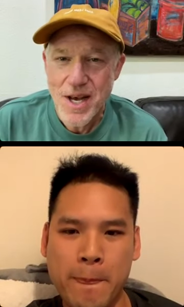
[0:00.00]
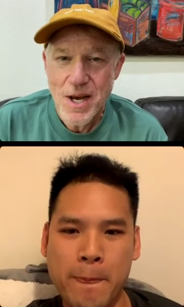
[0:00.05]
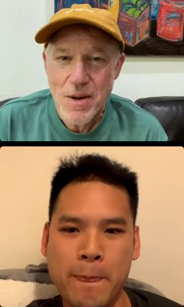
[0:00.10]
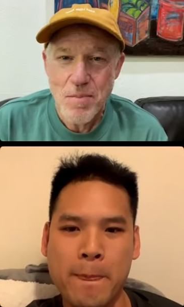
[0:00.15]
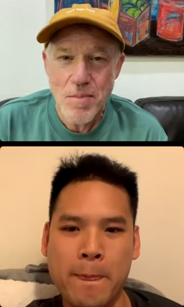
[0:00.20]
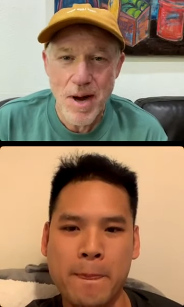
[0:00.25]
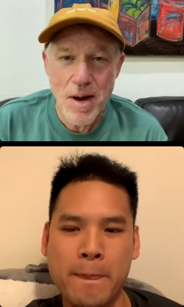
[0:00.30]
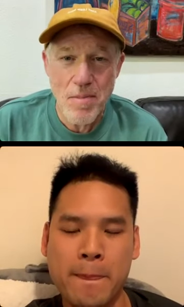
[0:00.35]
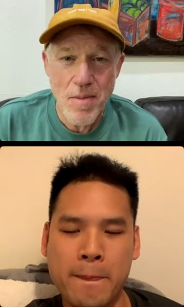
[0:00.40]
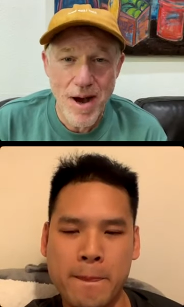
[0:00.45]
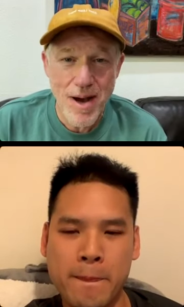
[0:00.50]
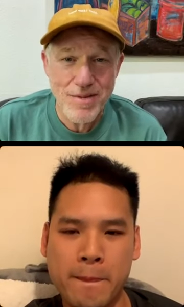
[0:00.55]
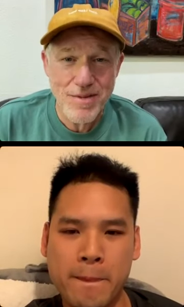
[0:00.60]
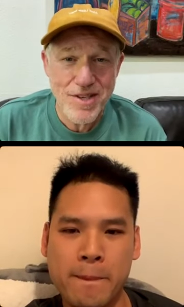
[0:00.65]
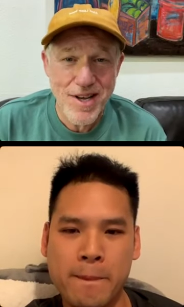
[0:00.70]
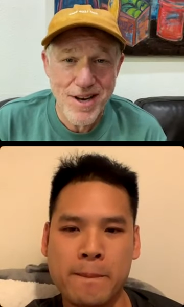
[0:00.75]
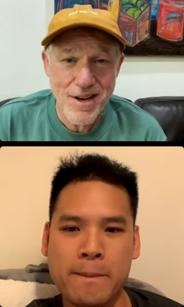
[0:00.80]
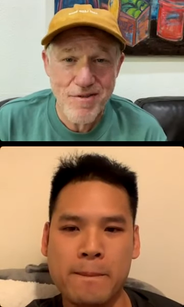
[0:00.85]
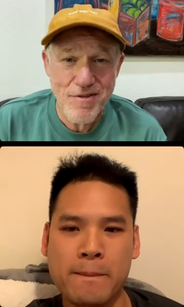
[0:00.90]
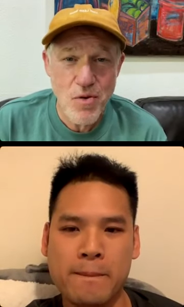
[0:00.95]
Speaker 1: My mom
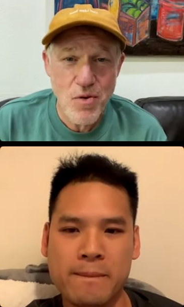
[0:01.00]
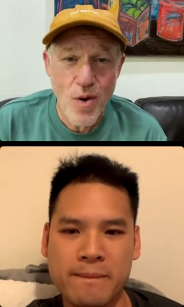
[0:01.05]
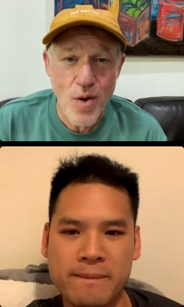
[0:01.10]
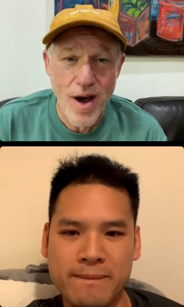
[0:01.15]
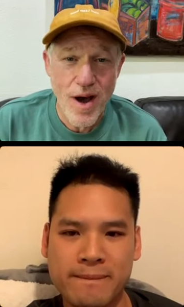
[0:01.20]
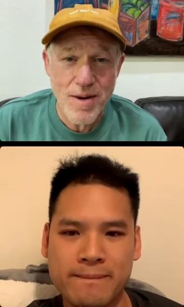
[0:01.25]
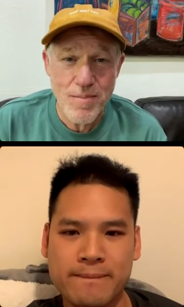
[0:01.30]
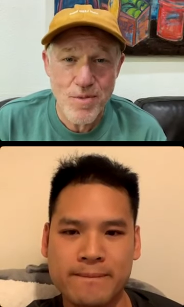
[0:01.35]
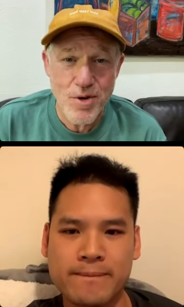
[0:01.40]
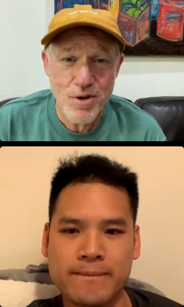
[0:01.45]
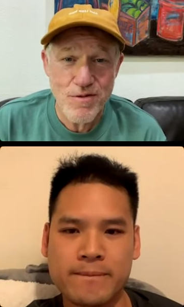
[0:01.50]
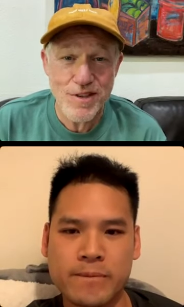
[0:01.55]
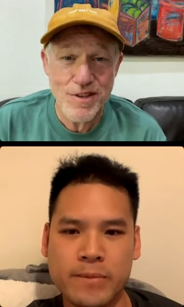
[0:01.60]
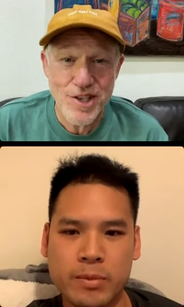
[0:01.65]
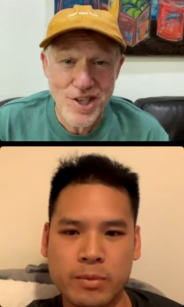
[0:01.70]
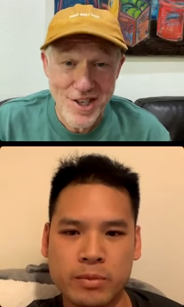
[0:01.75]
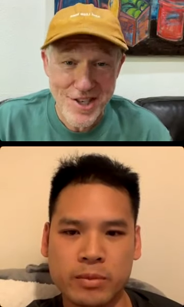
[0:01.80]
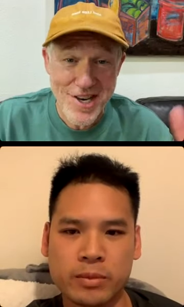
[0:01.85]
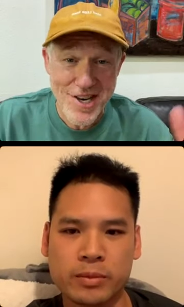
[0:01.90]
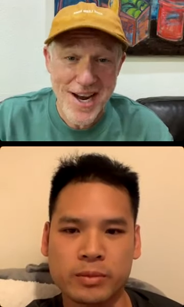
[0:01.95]
said, if you want to move, and
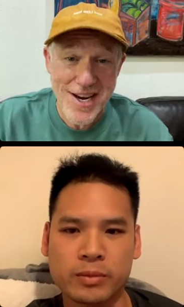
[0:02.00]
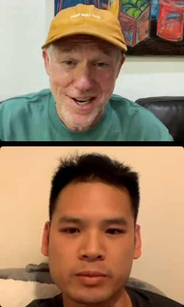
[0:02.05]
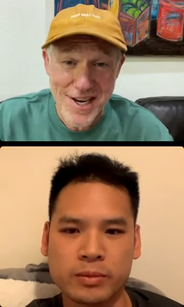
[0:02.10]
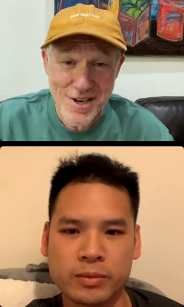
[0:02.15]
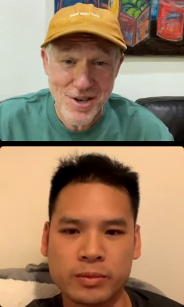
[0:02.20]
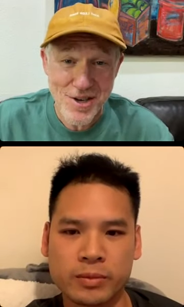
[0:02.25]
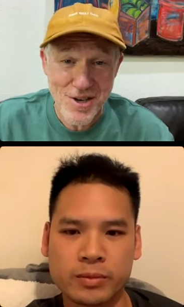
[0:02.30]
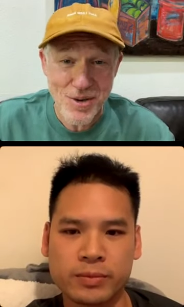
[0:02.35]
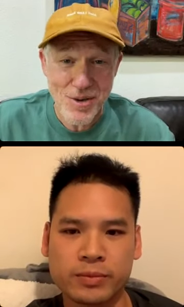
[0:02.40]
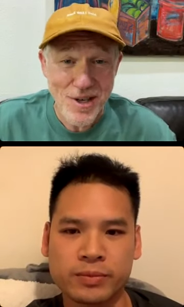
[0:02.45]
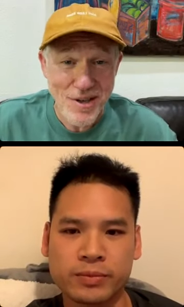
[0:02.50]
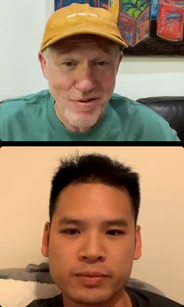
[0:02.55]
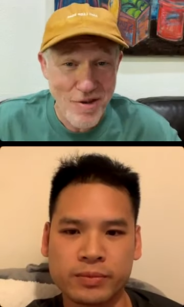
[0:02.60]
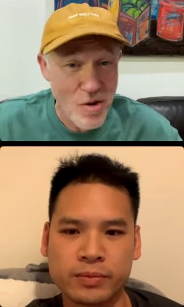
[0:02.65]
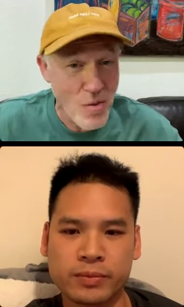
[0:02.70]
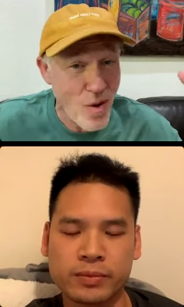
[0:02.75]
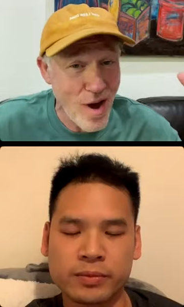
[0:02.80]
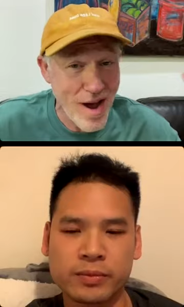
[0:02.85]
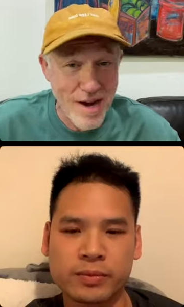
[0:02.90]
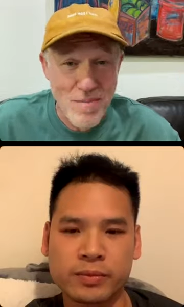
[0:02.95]
she's 92, if you
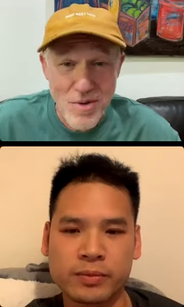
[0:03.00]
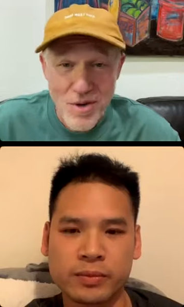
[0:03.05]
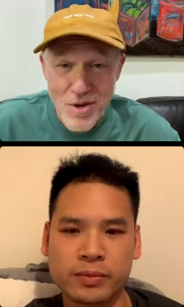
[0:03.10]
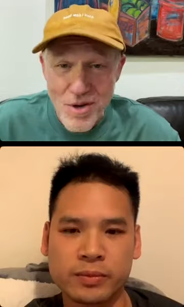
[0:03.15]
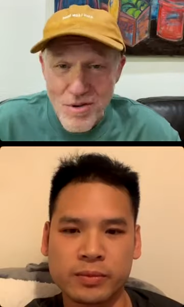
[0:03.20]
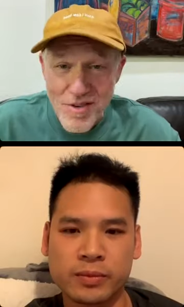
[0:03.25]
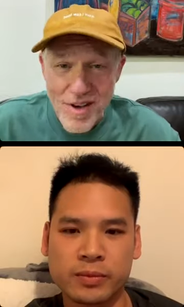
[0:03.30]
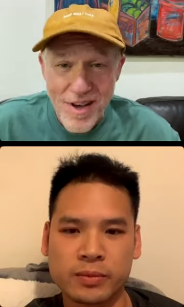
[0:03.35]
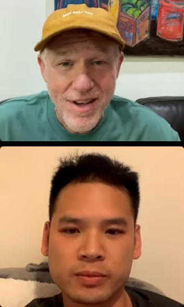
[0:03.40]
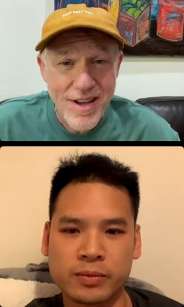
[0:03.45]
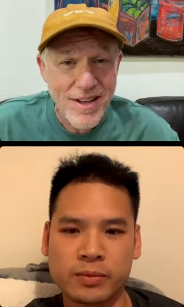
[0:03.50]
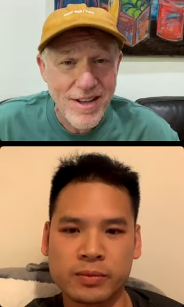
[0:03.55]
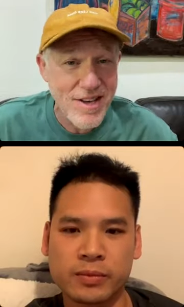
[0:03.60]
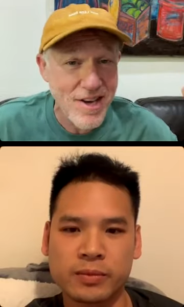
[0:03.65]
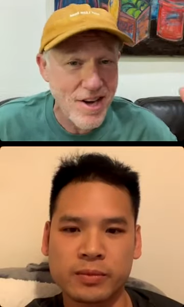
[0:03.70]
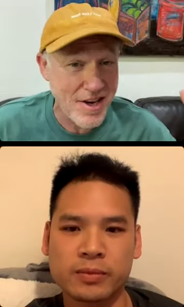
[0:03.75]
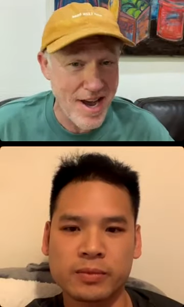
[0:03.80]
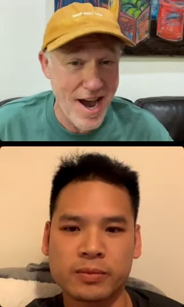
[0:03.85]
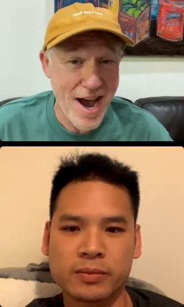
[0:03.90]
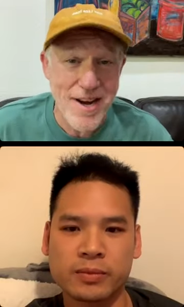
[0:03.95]
want to move,
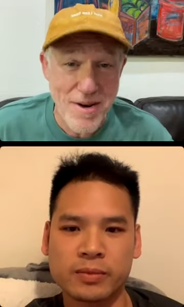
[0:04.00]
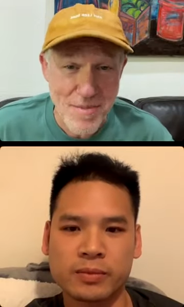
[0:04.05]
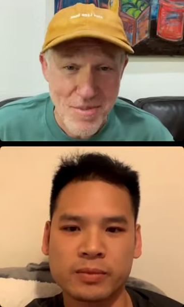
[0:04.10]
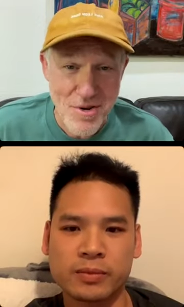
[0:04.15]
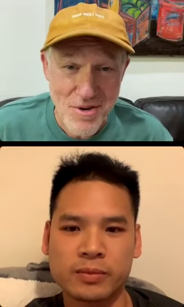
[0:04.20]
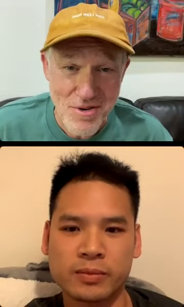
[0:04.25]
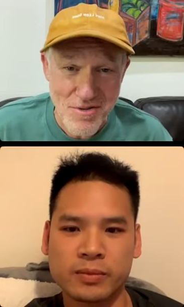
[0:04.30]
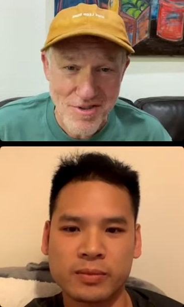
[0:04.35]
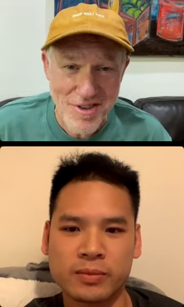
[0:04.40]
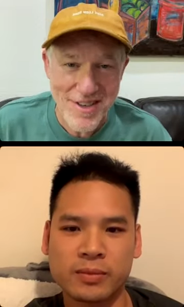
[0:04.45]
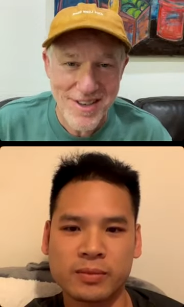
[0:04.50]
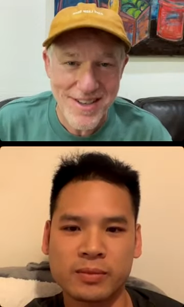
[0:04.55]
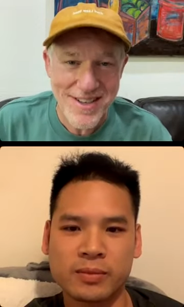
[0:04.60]
you got to move.